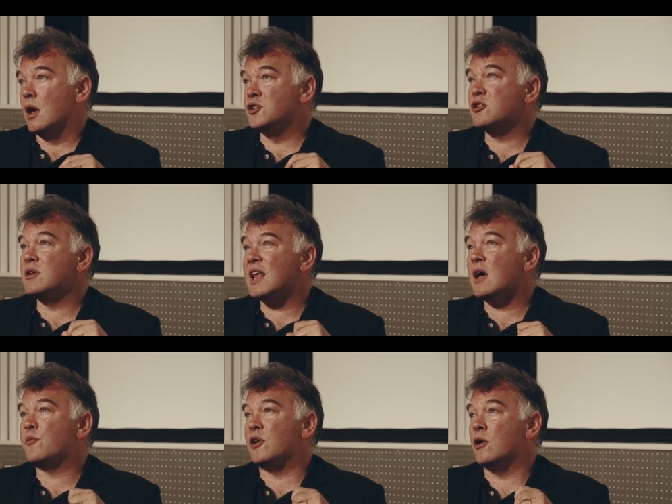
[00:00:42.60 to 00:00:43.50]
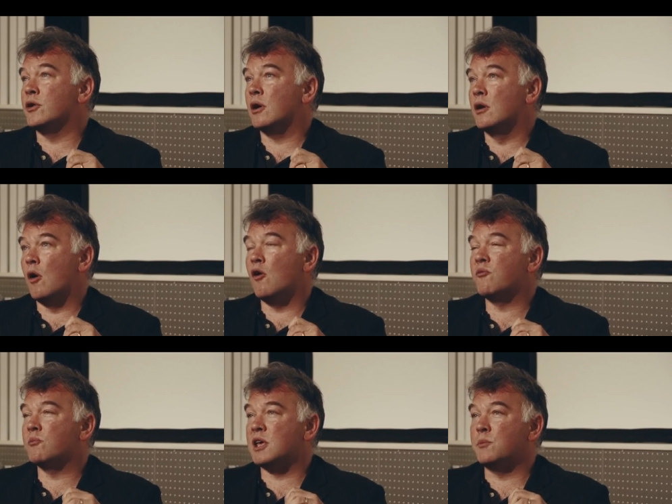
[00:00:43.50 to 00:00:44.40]
And during that period, a lot
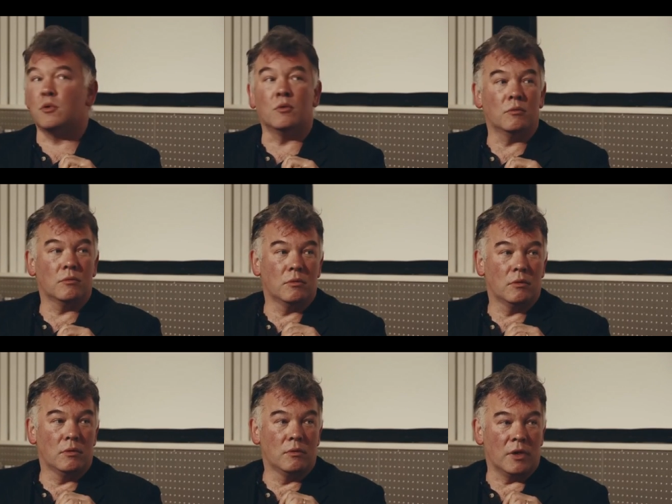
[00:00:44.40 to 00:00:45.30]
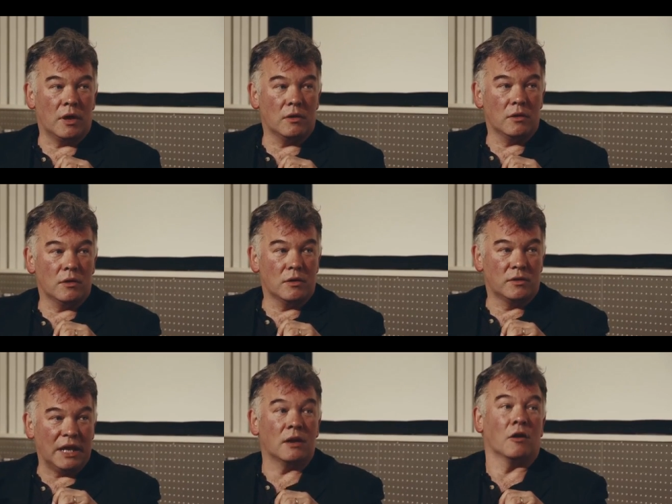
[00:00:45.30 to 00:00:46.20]
of people that
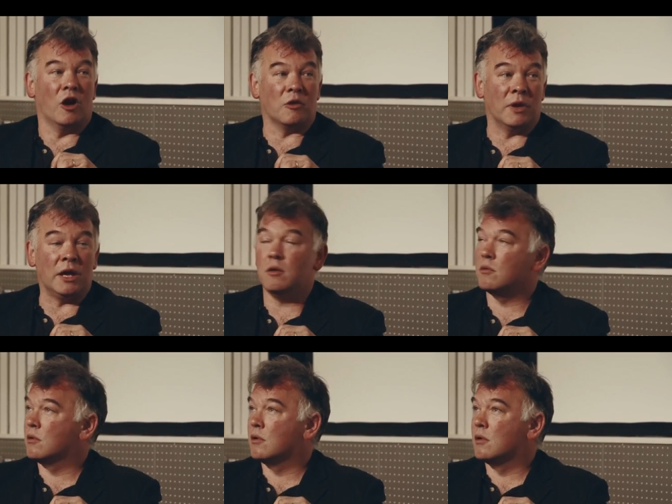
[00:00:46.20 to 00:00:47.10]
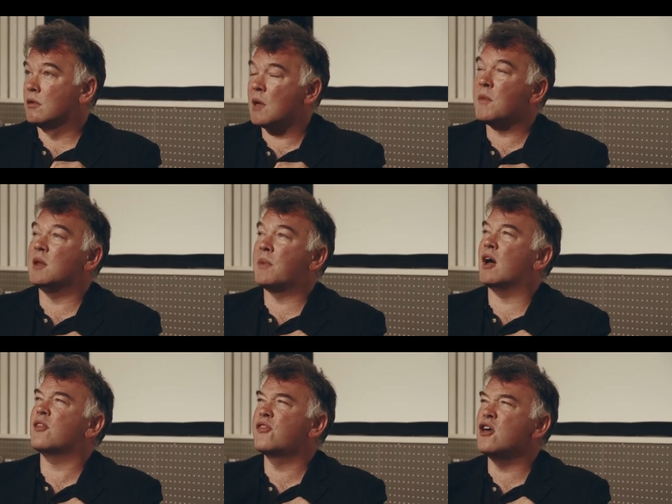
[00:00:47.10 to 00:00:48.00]
didn't like me, that meant
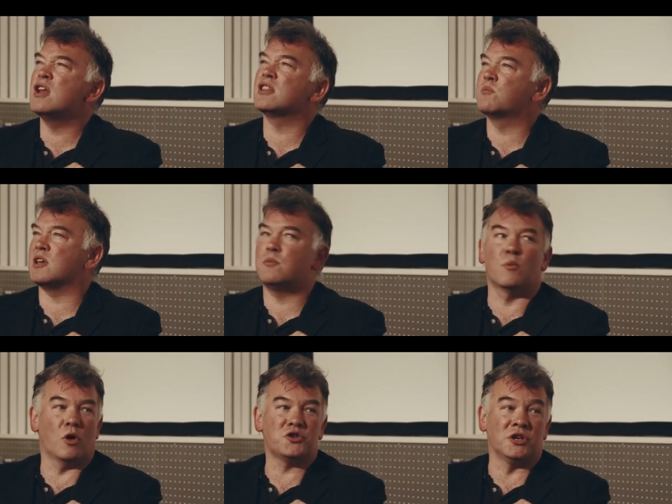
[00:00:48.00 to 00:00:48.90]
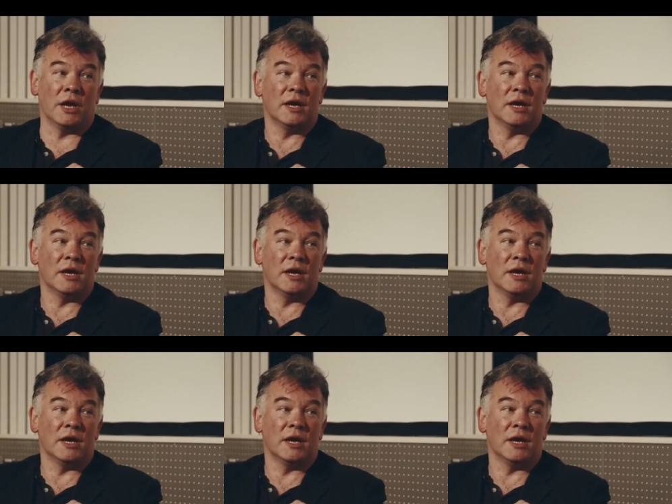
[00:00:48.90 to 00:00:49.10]
about a third of the people watching